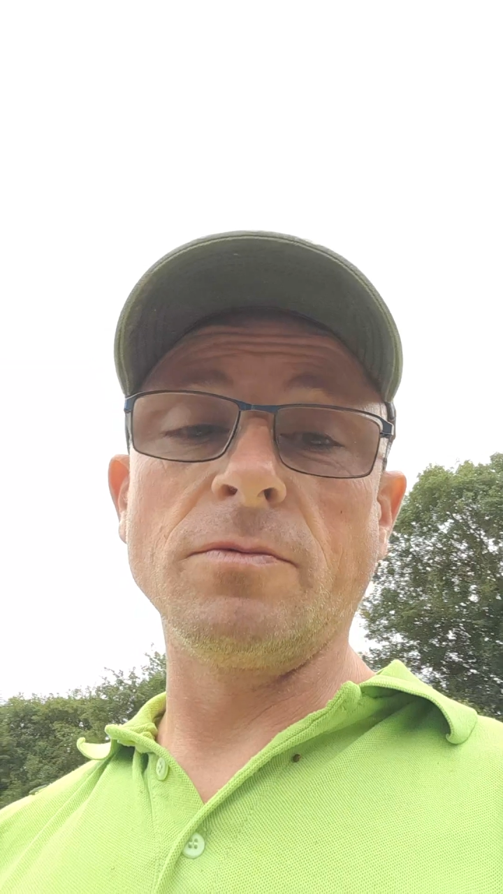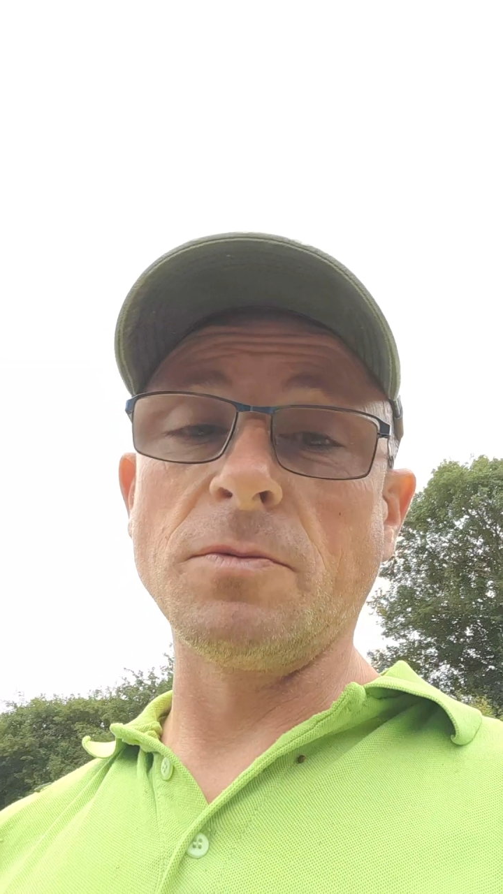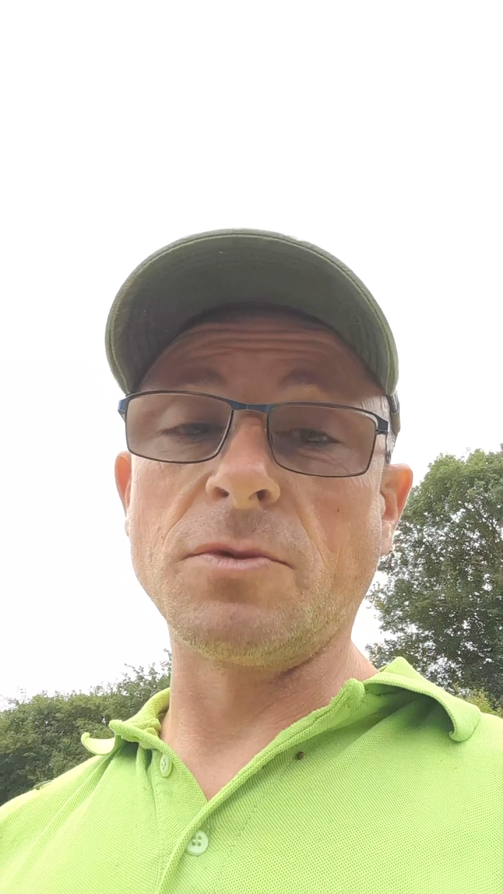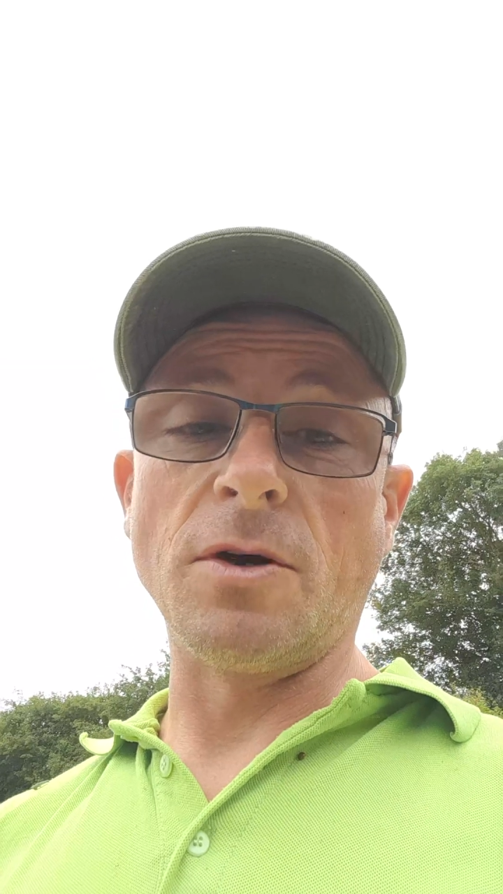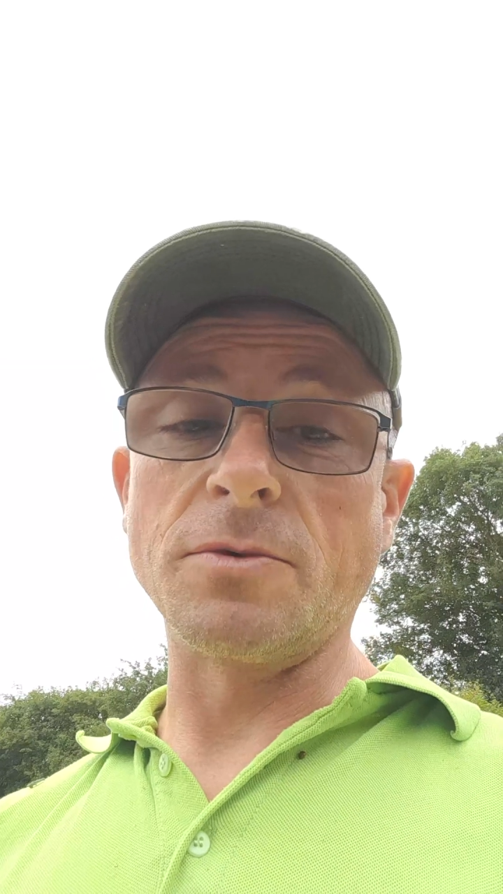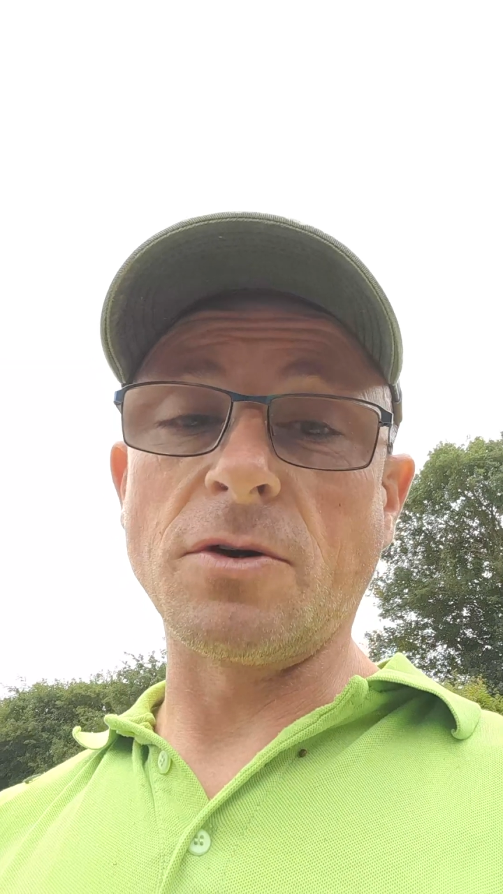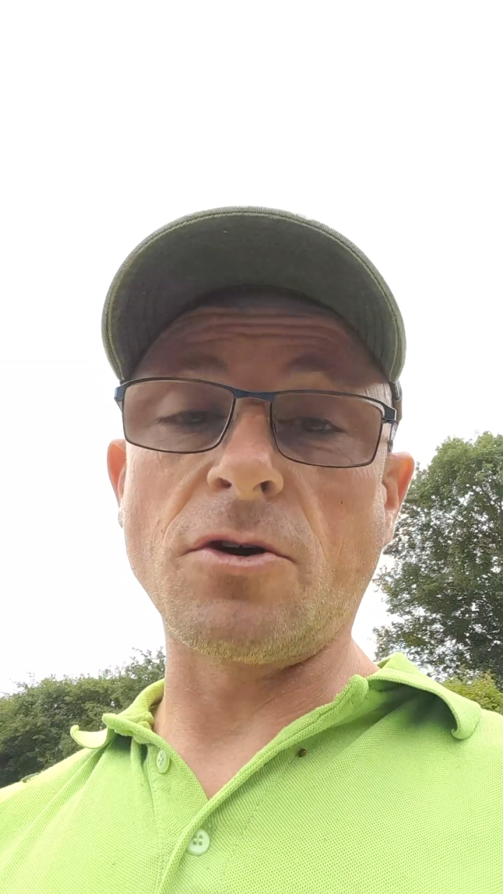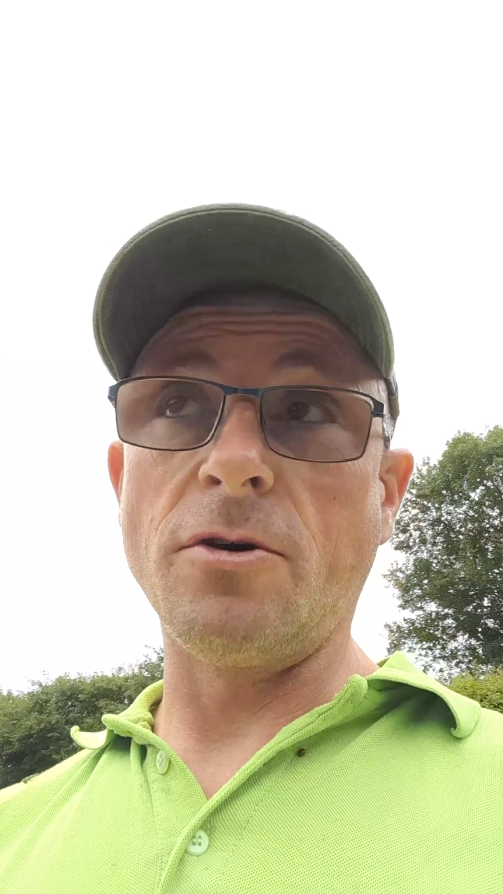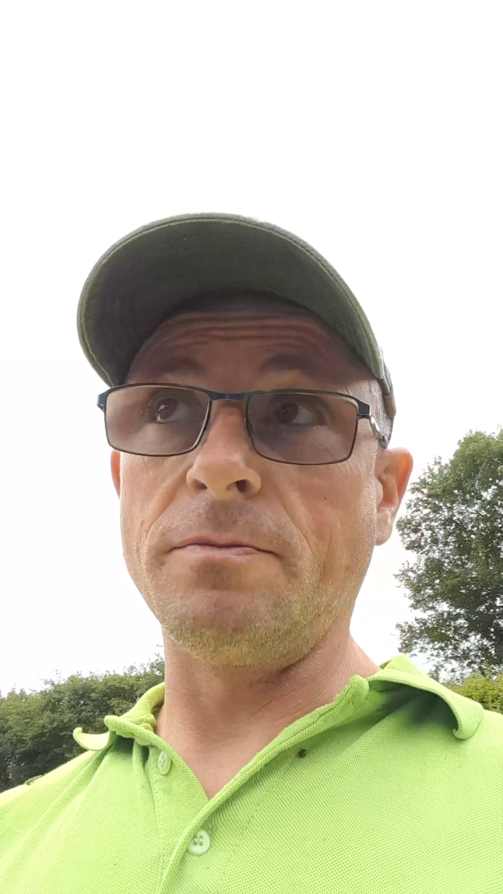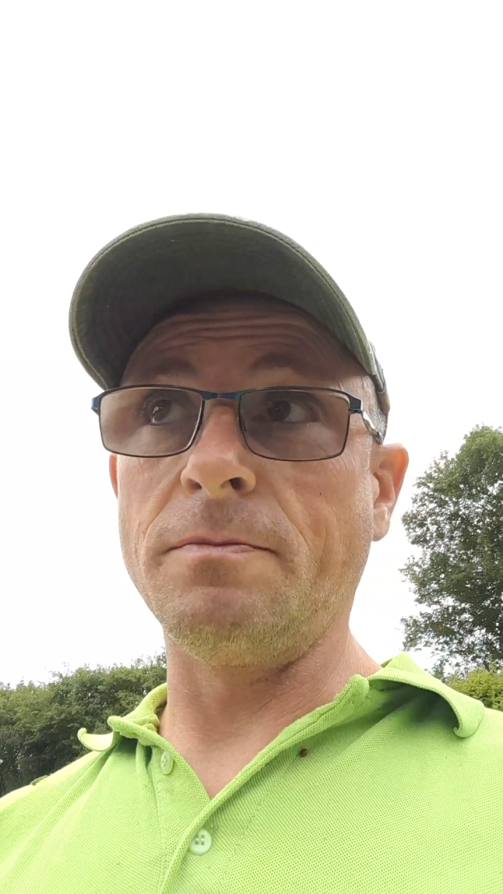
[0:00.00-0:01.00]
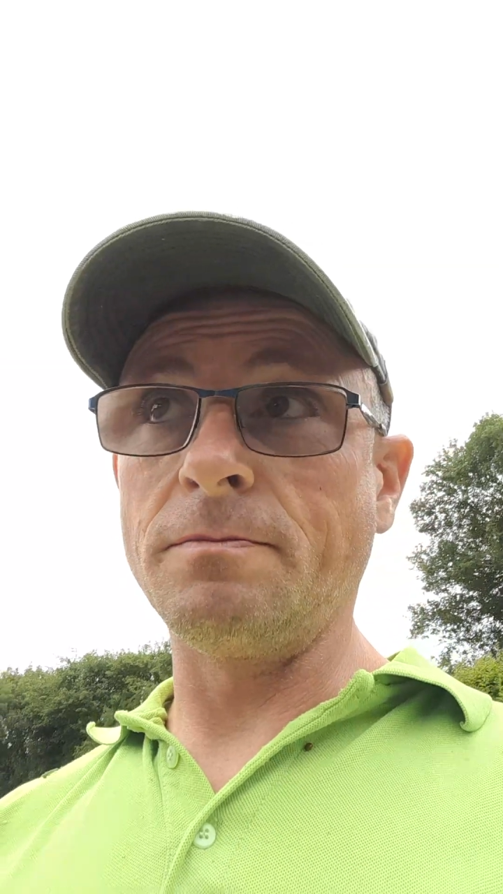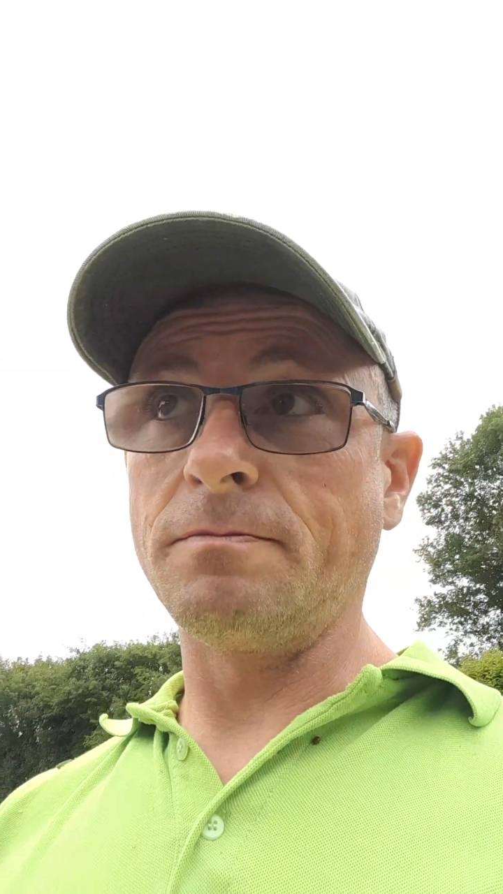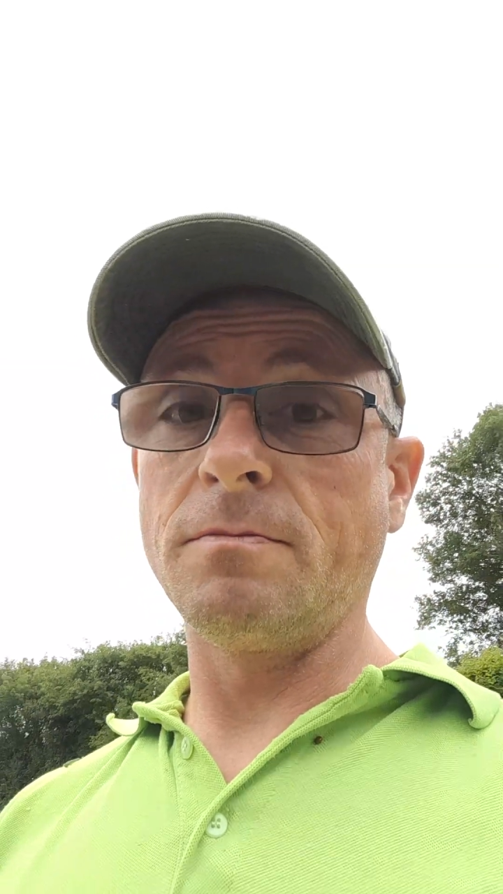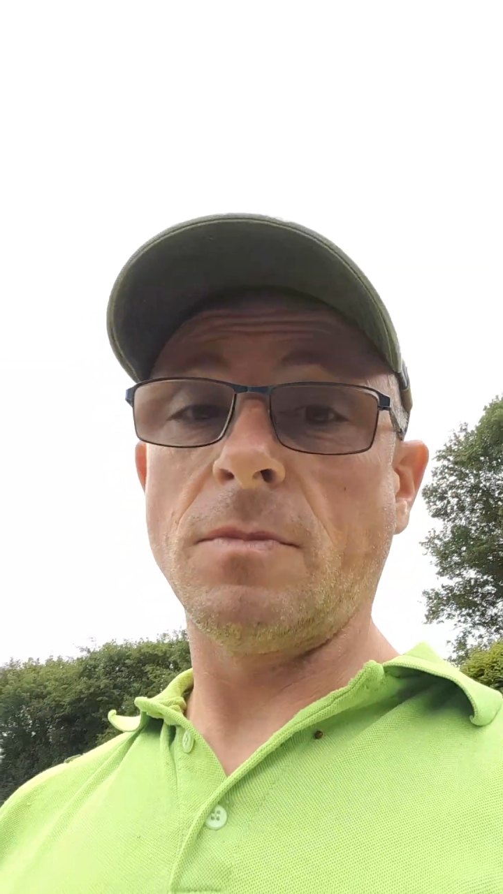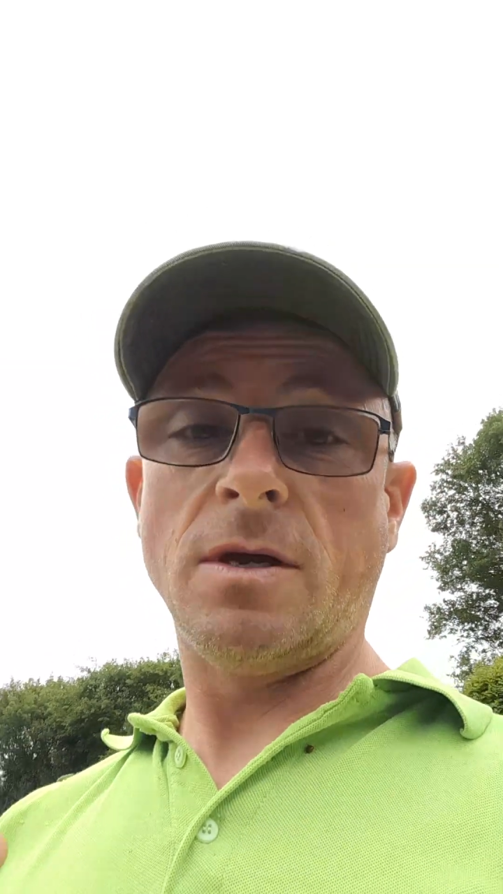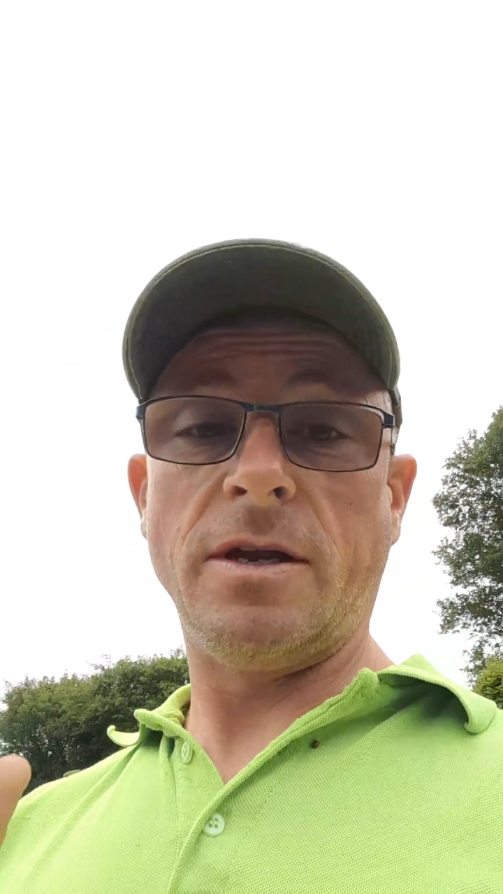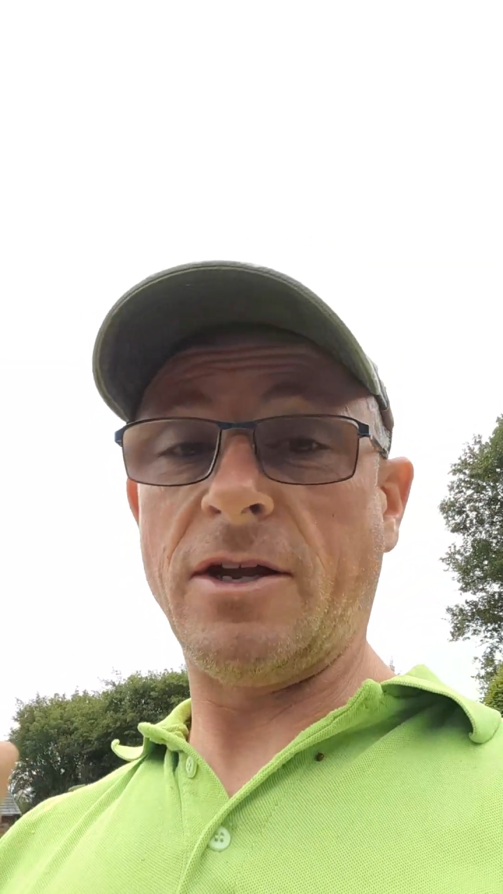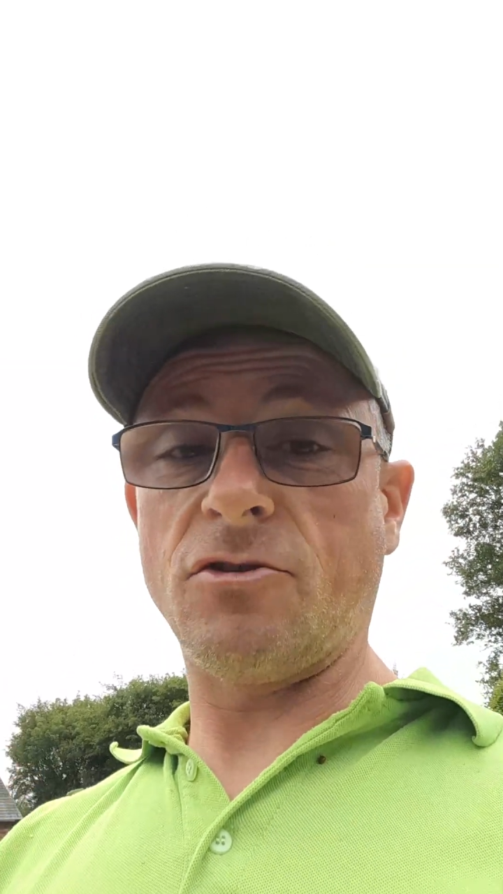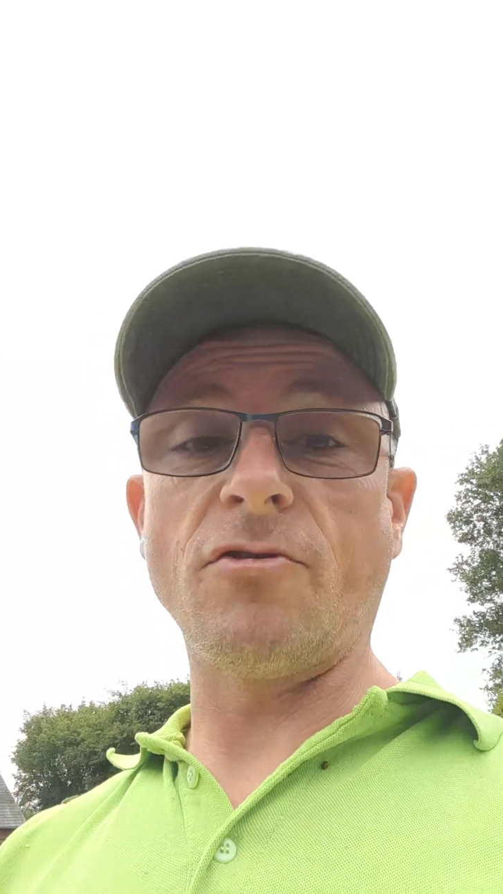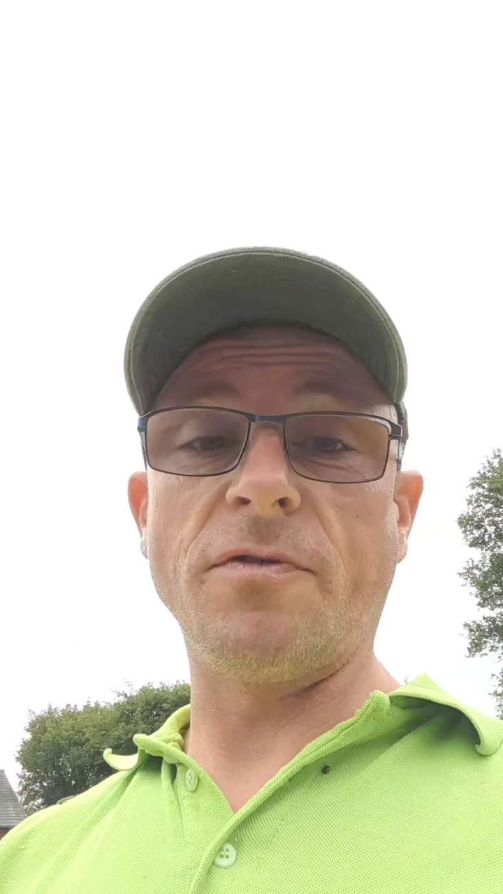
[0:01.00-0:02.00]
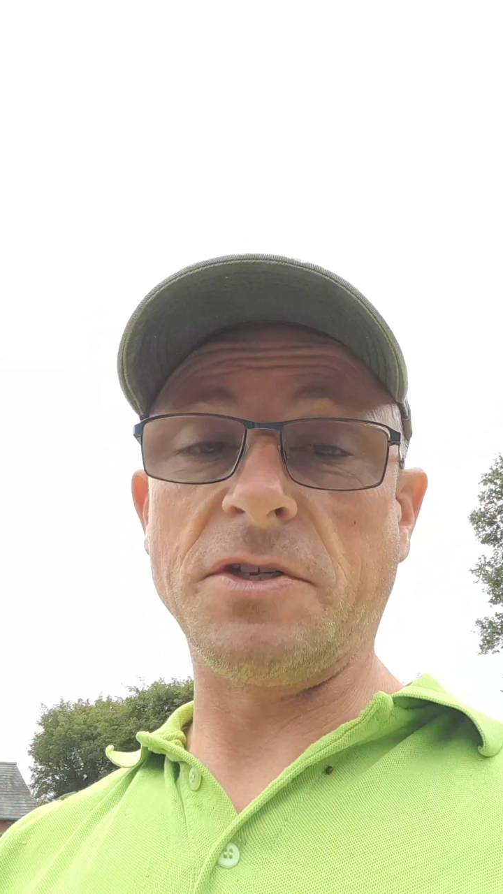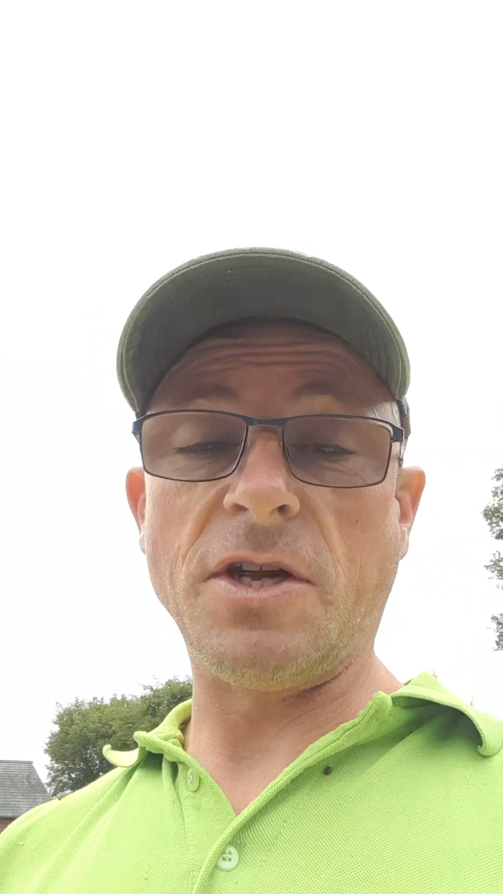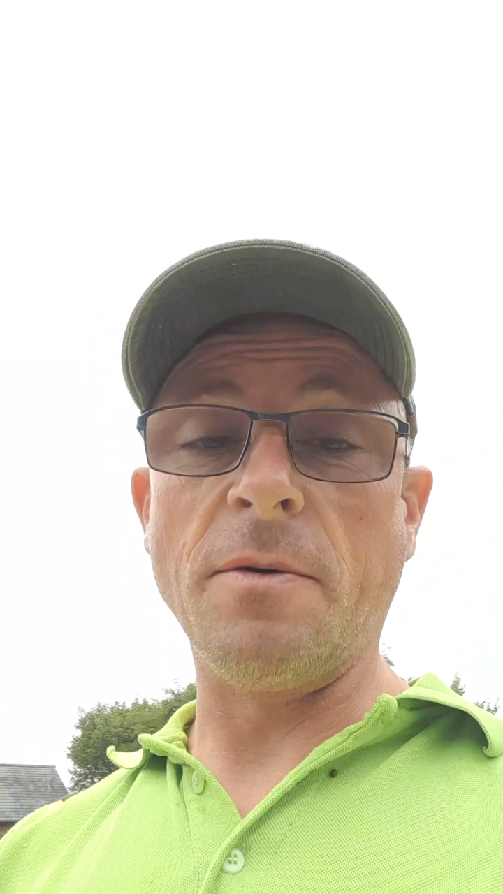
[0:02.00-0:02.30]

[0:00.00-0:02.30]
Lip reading: Sometimes I'll come an extra visit